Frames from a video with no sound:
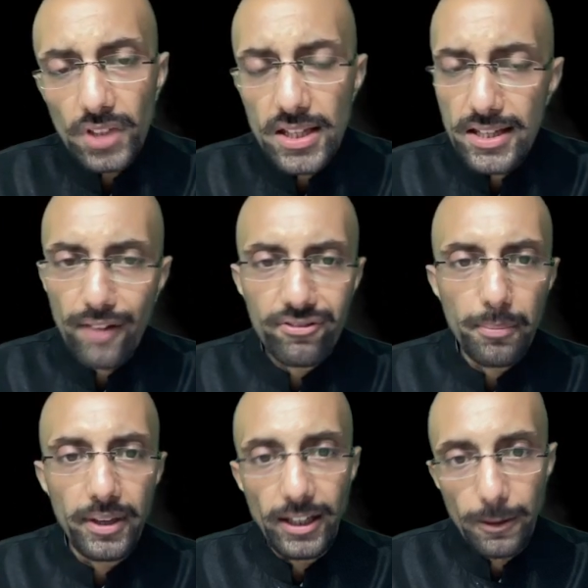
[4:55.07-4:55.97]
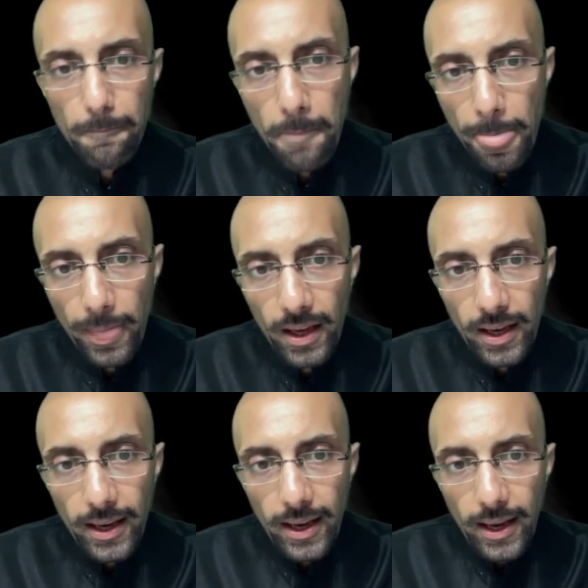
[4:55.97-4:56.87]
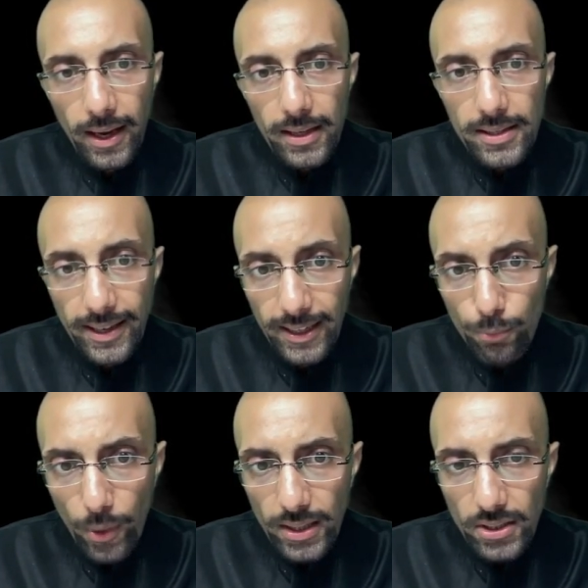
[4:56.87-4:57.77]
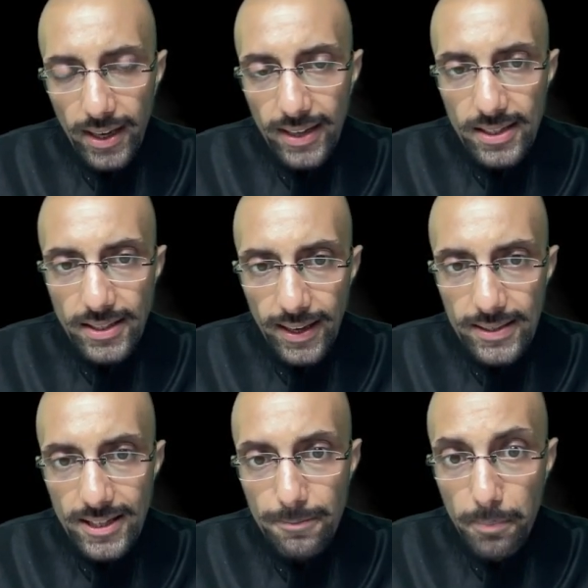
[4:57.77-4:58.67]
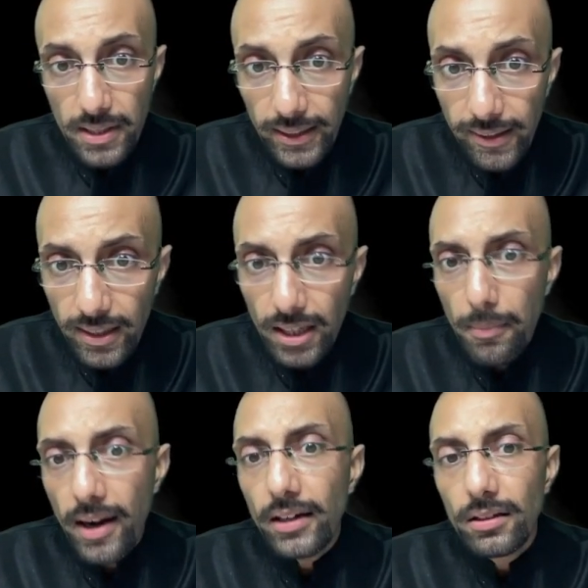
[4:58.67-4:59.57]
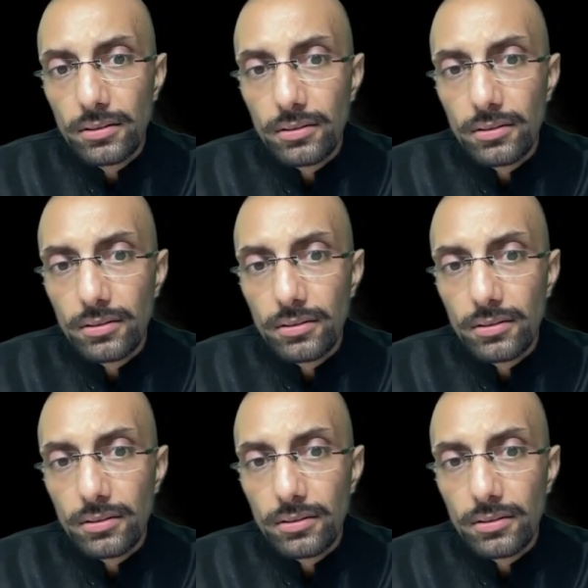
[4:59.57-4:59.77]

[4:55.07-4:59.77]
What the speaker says: Staff Committee. Second point, exercises military command